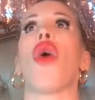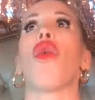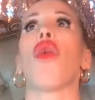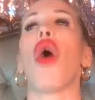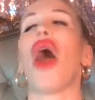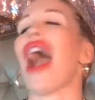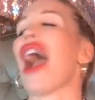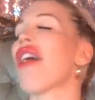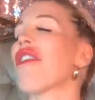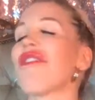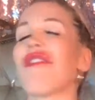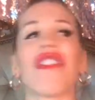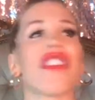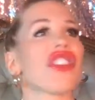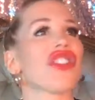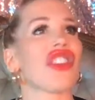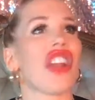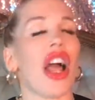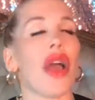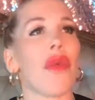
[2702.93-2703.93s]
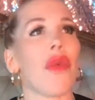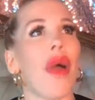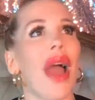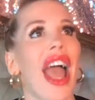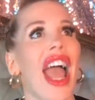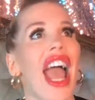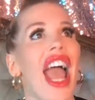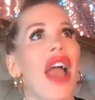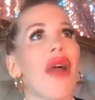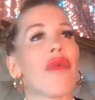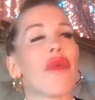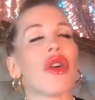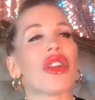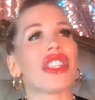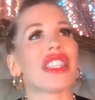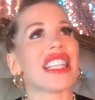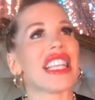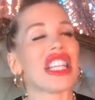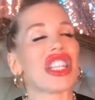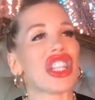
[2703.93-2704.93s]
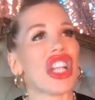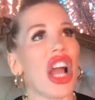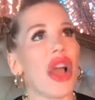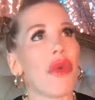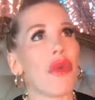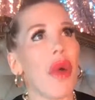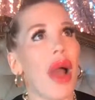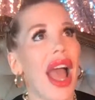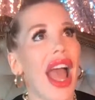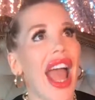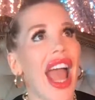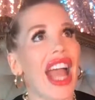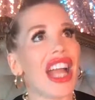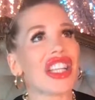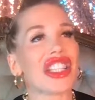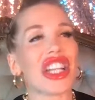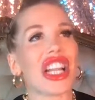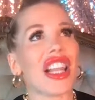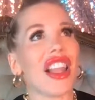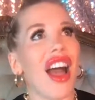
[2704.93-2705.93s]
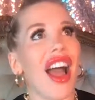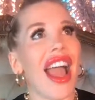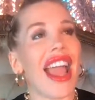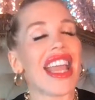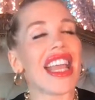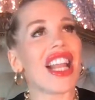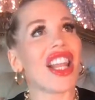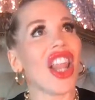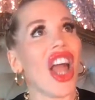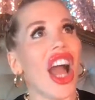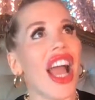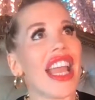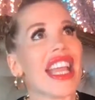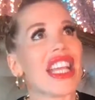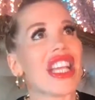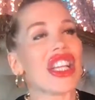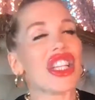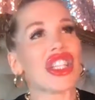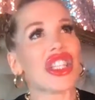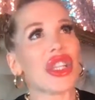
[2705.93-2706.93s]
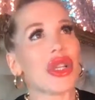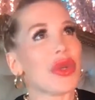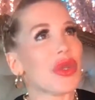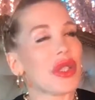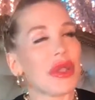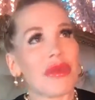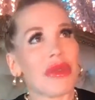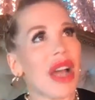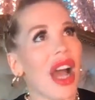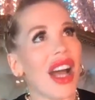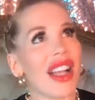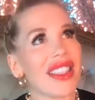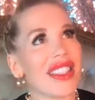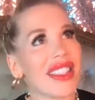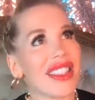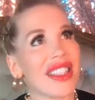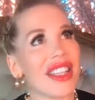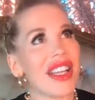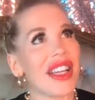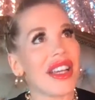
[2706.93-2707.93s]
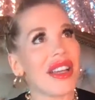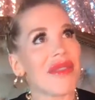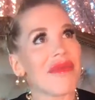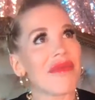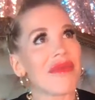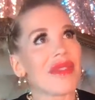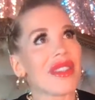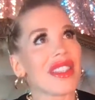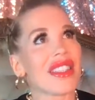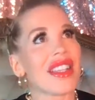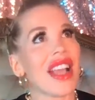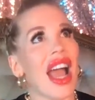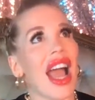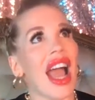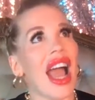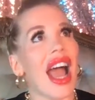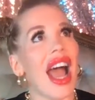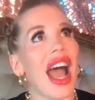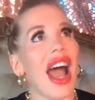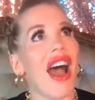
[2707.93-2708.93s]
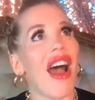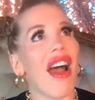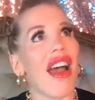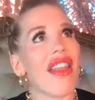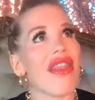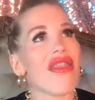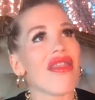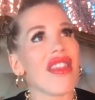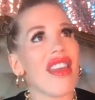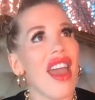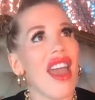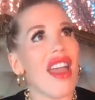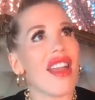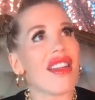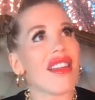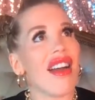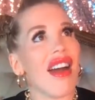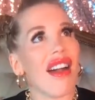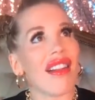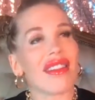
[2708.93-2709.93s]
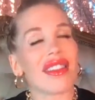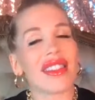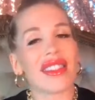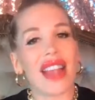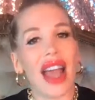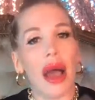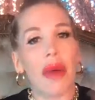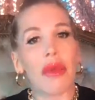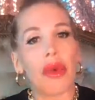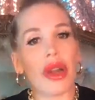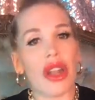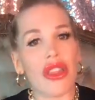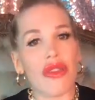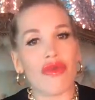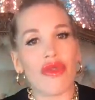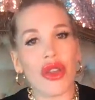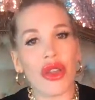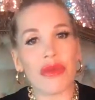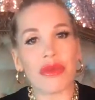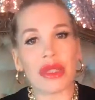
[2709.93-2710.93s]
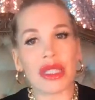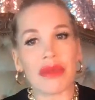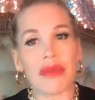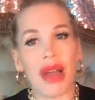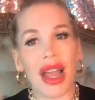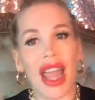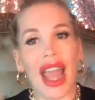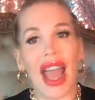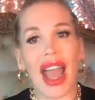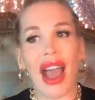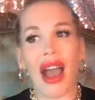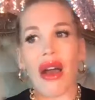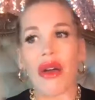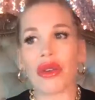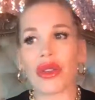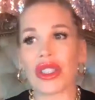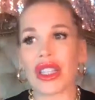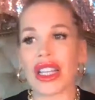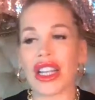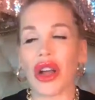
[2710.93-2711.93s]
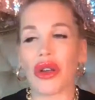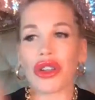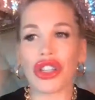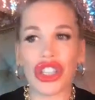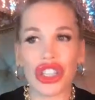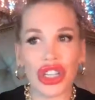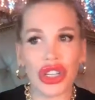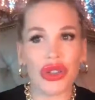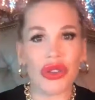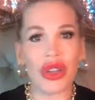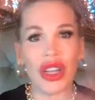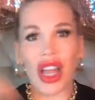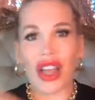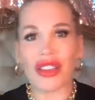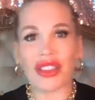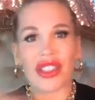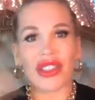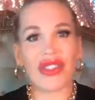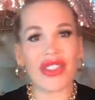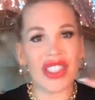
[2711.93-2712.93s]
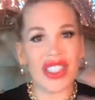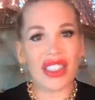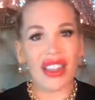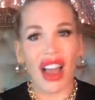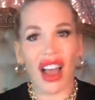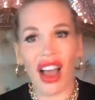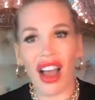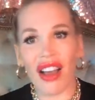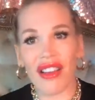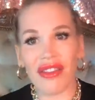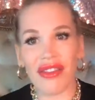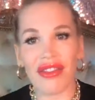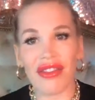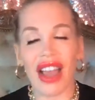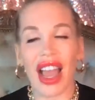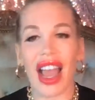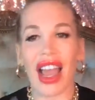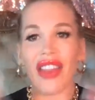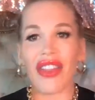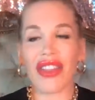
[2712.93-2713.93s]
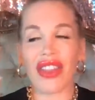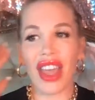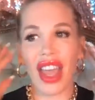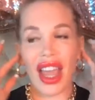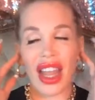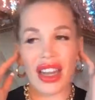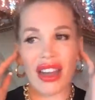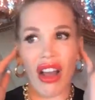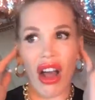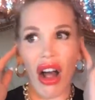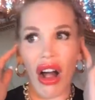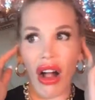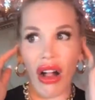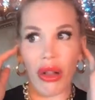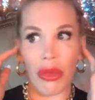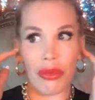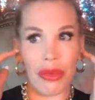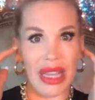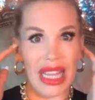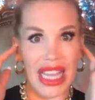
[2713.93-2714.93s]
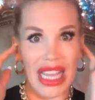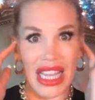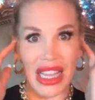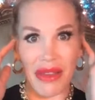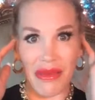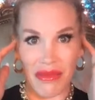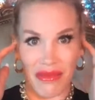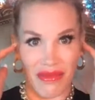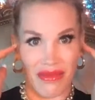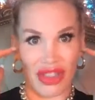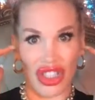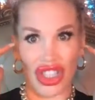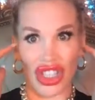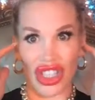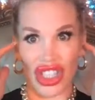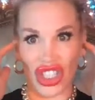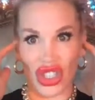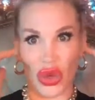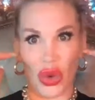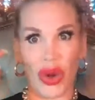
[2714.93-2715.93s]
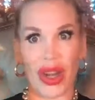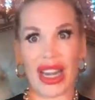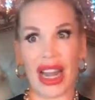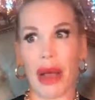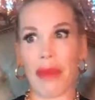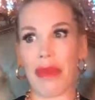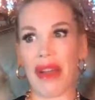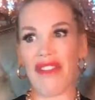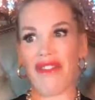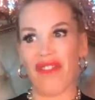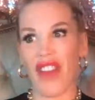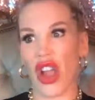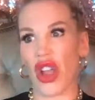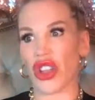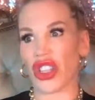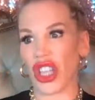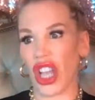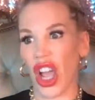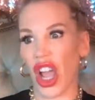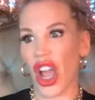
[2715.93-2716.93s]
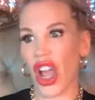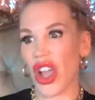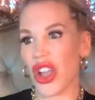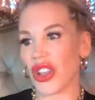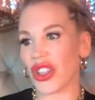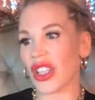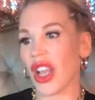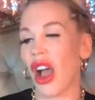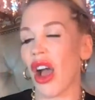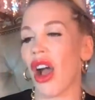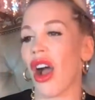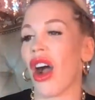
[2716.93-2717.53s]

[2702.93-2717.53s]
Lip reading: What outfit should I wear? What scene should I wear? Shall I like do some customs? And then I'll set up one of the rooms in my house and I'll shoot loads of stuff. And then I'll be sorting out my photos.